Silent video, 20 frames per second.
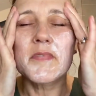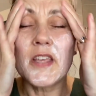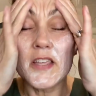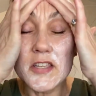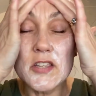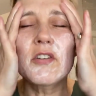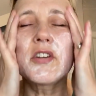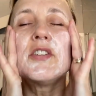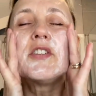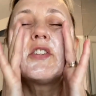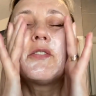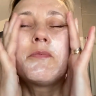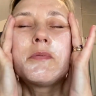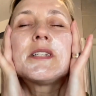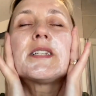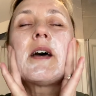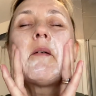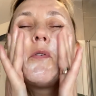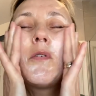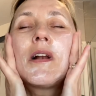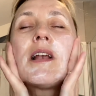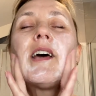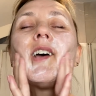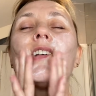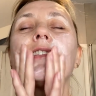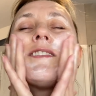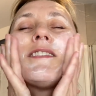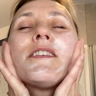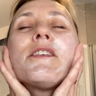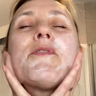You can do a double
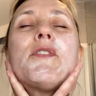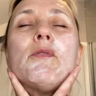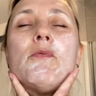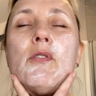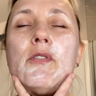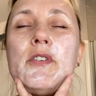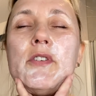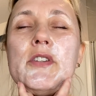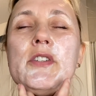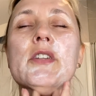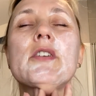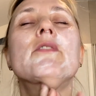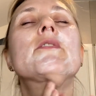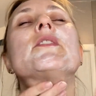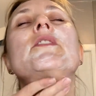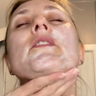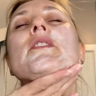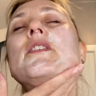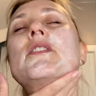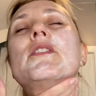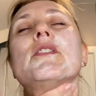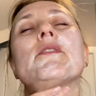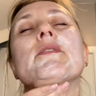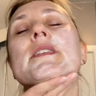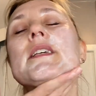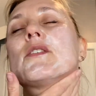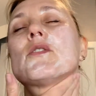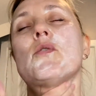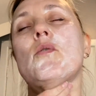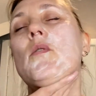cleanse if you want to, so you can use
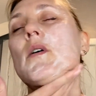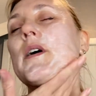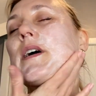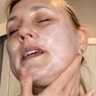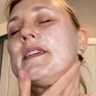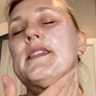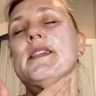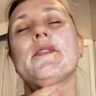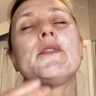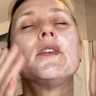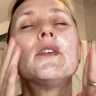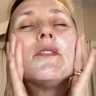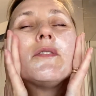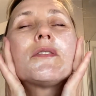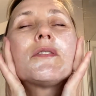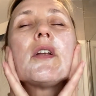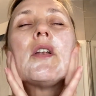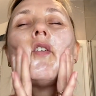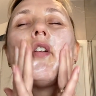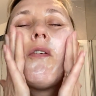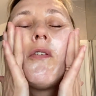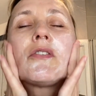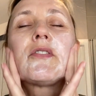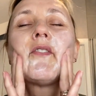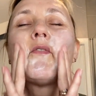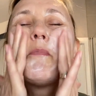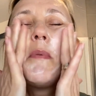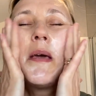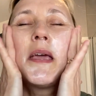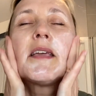it twice if you use a lot
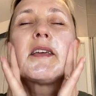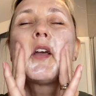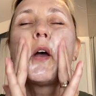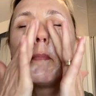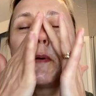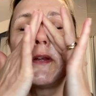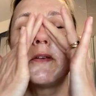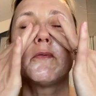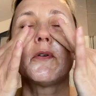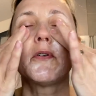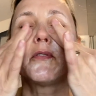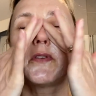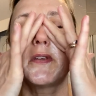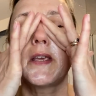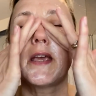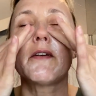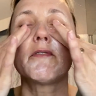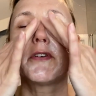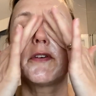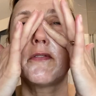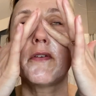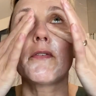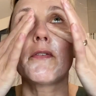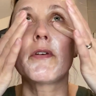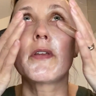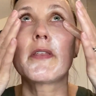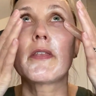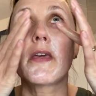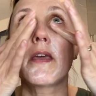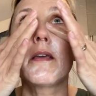of makeup and you want to get rid of
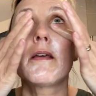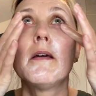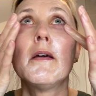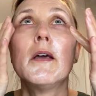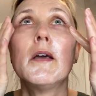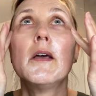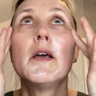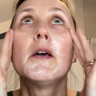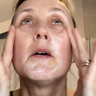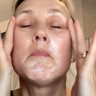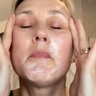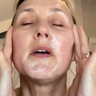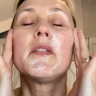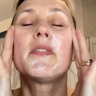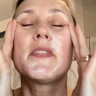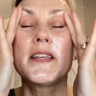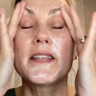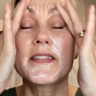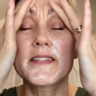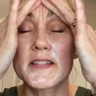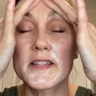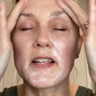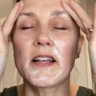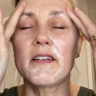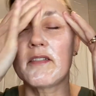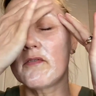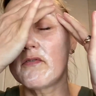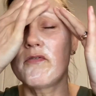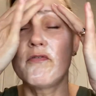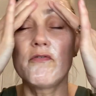everything. But this
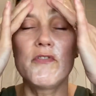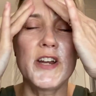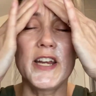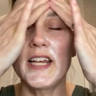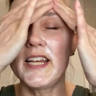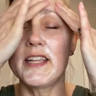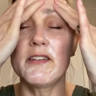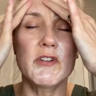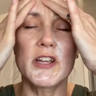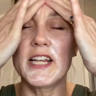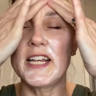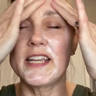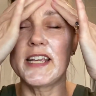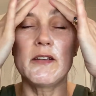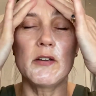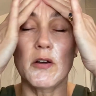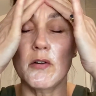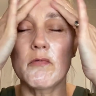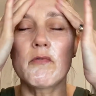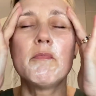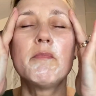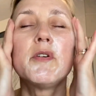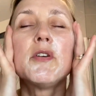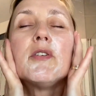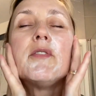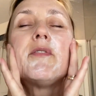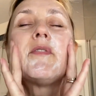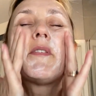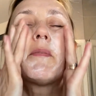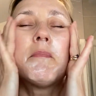really, really
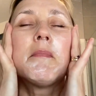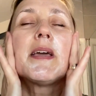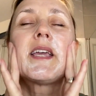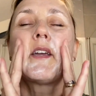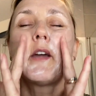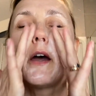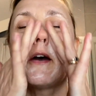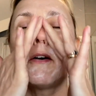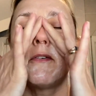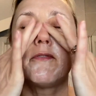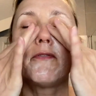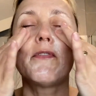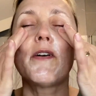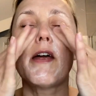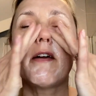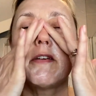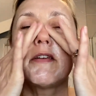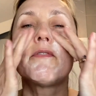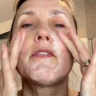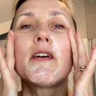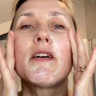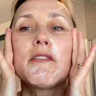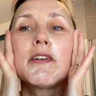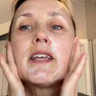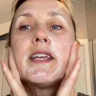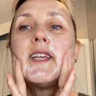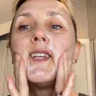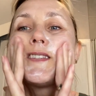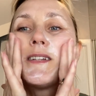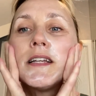removes makeup very, very
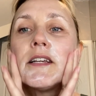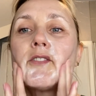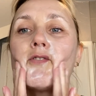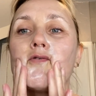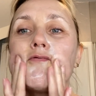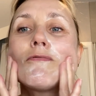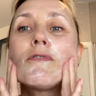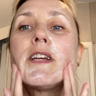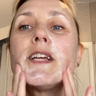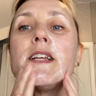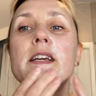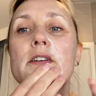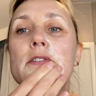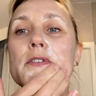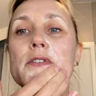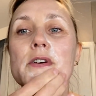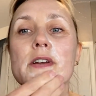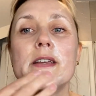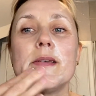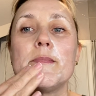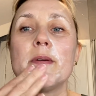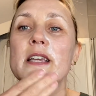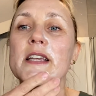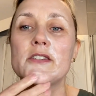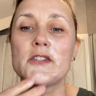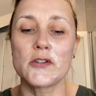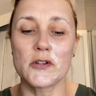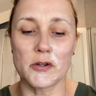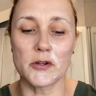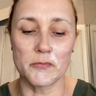easily. It's really creamy,
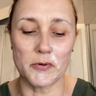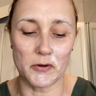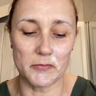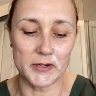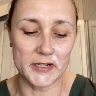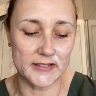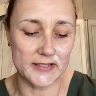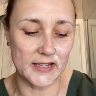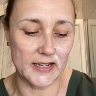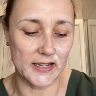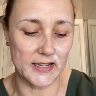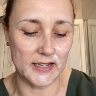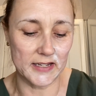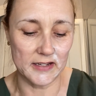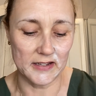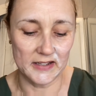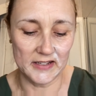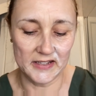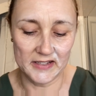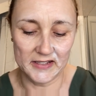as you can probably see.